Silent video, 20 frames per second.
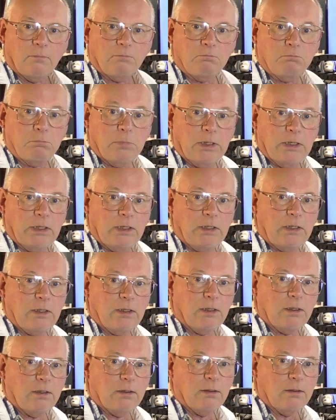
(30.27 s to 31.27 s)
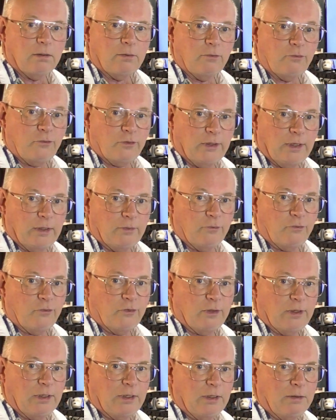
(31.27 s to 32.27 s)
mini
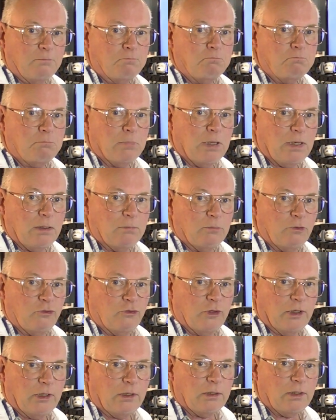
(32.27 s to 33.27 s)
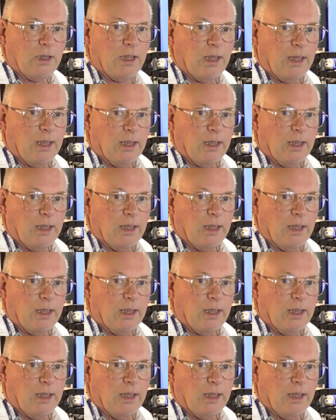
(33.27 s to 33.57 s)
CNC milling machine,